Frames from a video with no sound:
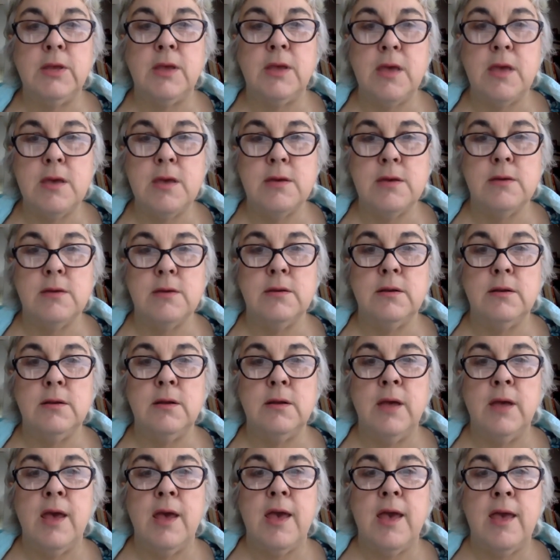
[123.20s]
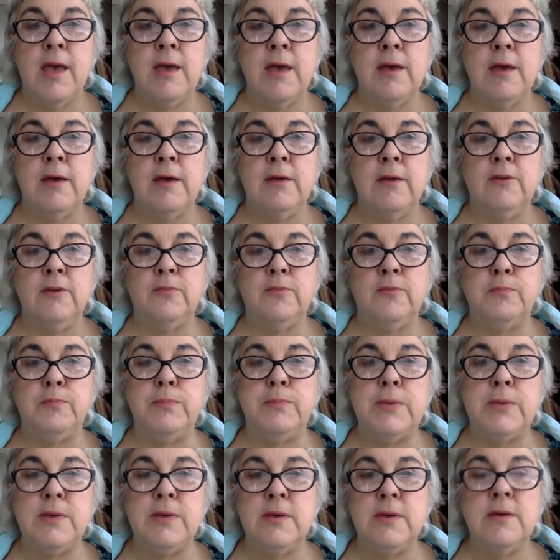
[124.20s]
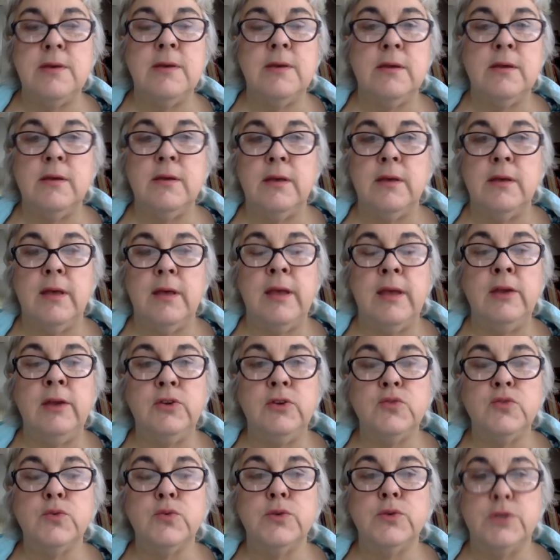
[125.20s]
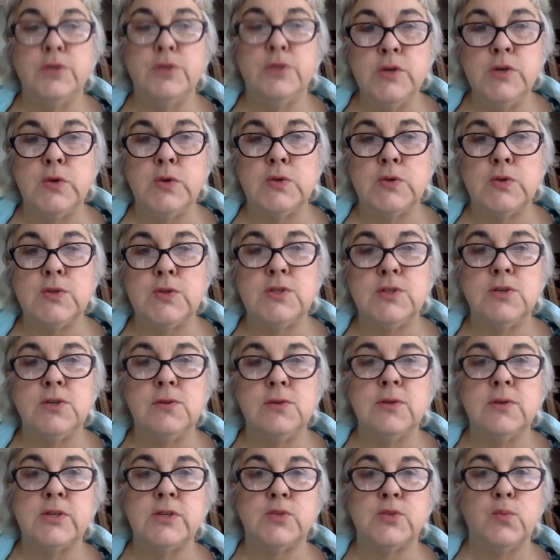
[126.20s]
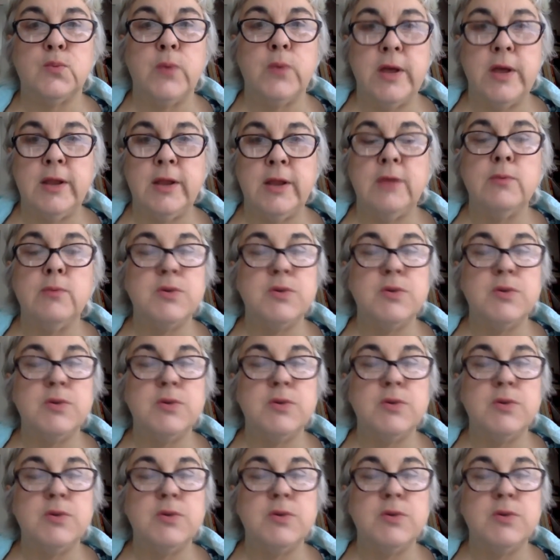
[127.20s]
in and being introduced to this ready,